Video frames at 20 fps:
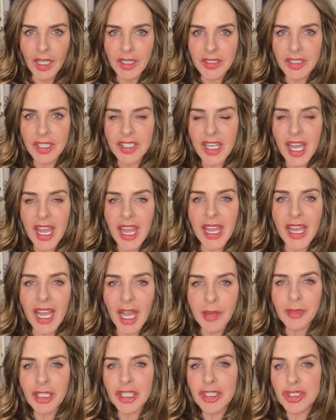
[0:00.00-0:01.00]
Today,
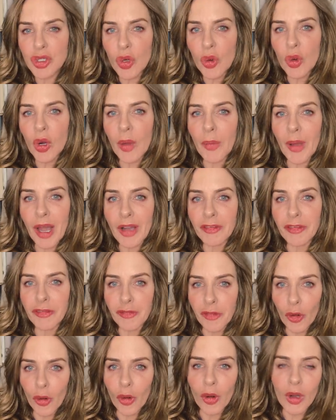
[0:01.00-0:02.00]
I'm going to talk about
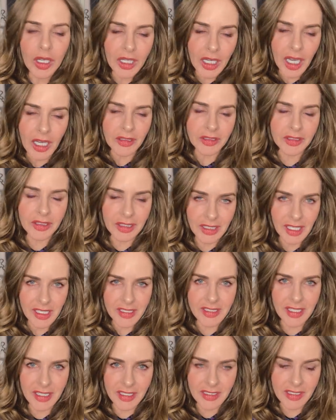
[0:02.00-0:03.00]
four cult
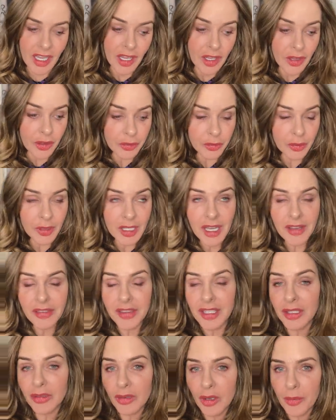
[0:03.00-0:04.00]
classics. Three I
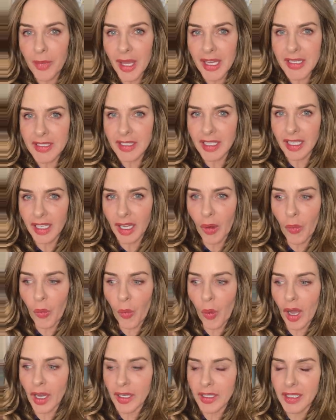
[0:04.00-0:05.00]
think are amazing, and
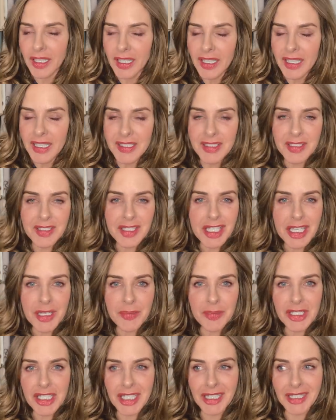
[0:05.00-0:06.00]
one is
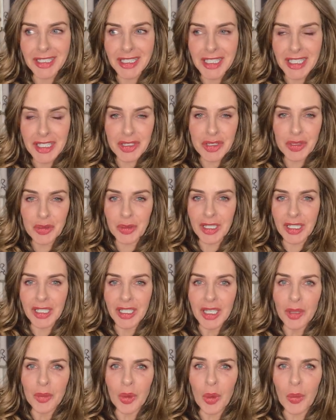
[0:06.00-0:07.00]
steeped in history.
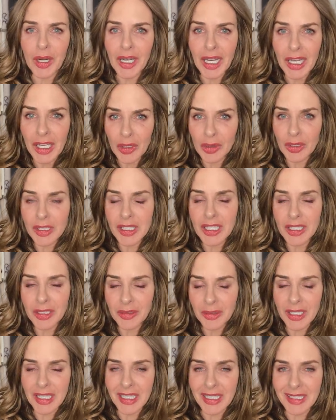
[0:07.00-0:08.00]
But when I look at the
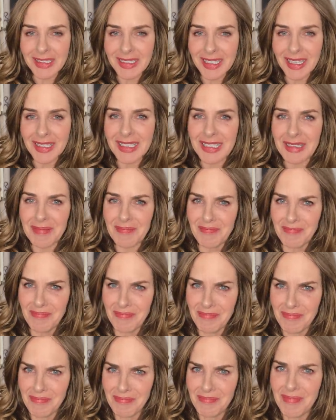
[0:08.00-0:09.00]
ingredients, I think,
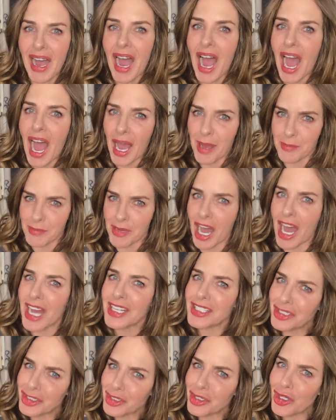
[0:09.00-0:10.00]
I'm
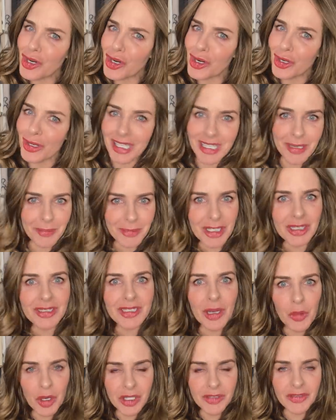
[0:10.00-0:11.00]
not sure. And it was
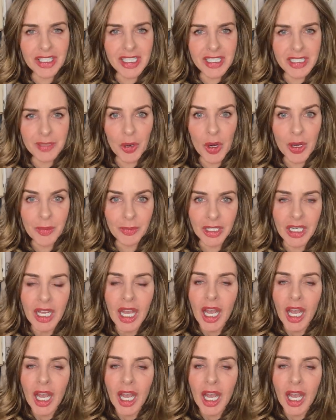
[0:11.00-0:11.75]
somewhat of a disappointment.